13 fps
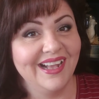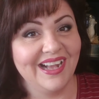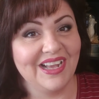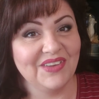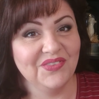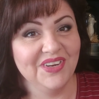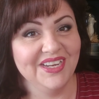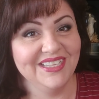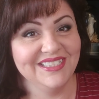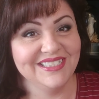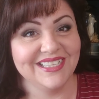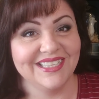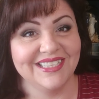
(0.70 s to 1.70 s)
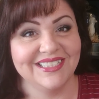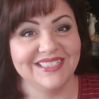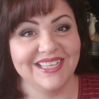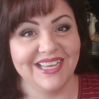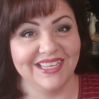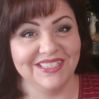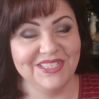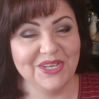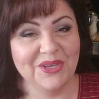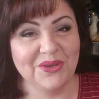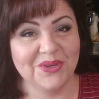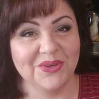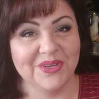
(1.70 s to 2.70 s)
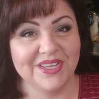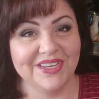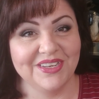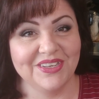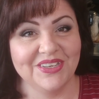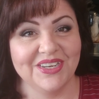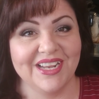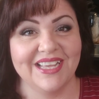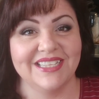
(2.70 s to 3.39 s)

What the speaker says: Hi friends, it's Auntie Cuckoo here,